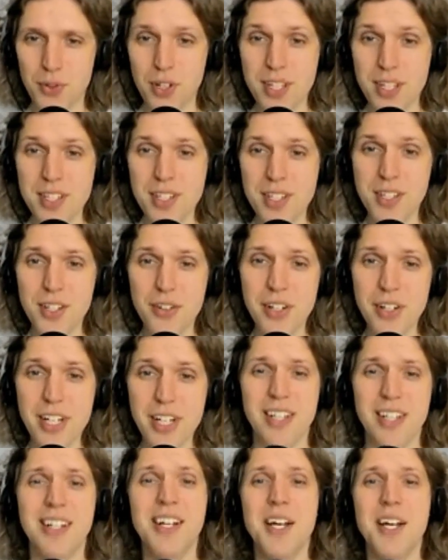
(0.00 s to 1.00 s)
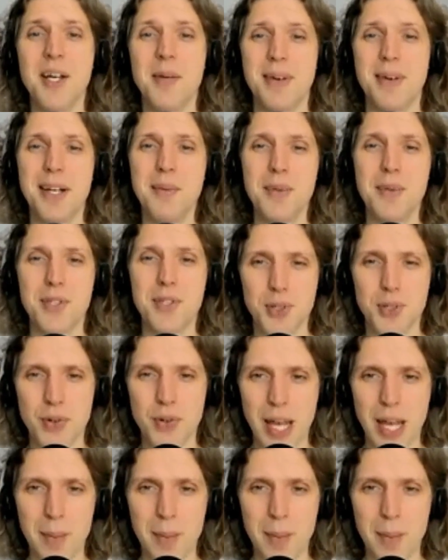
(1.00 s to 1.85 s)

freelancing career. My name is Yuri.